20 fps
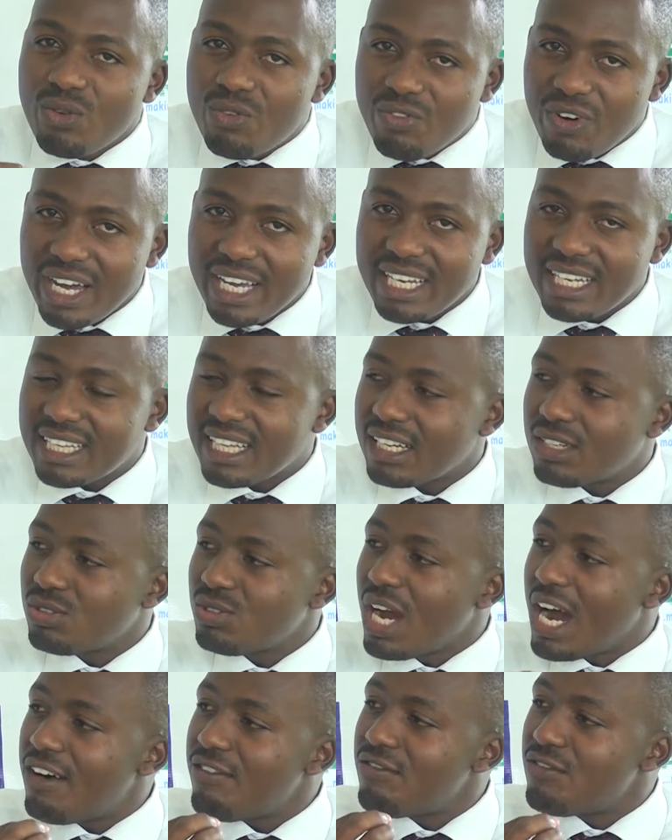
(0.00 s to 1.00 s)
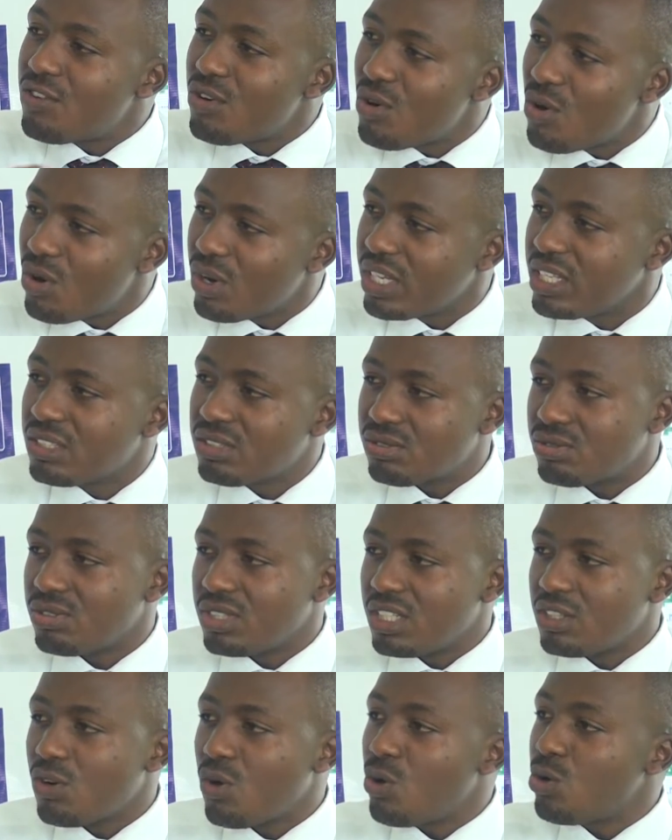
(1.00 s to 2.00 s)
you find that you have low
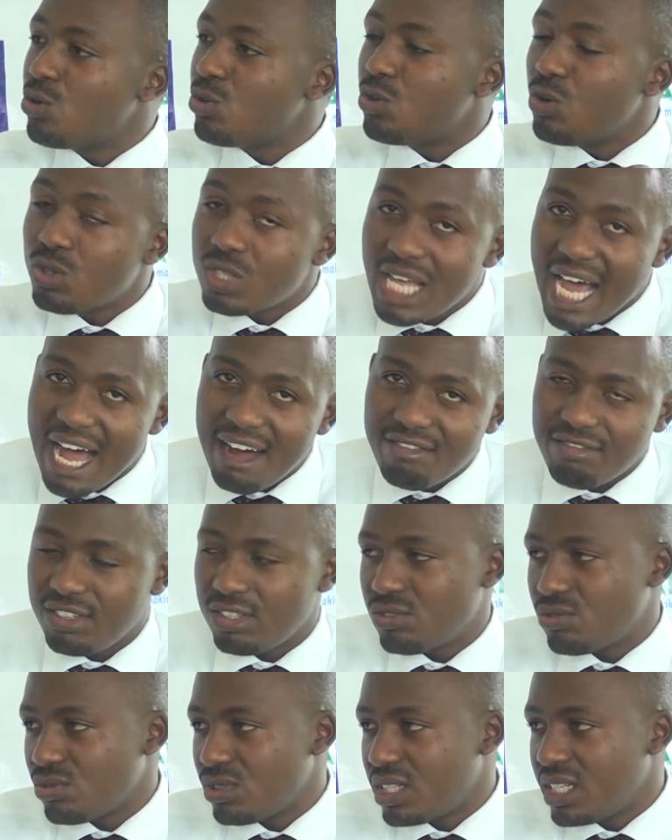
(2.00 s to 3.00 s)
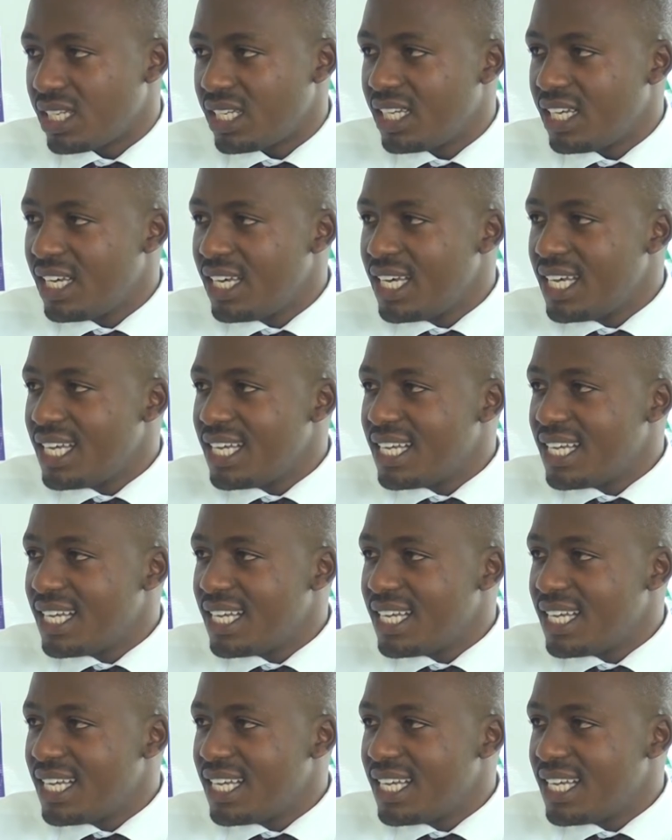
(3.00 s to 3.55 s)
insulin or you don't have insulin.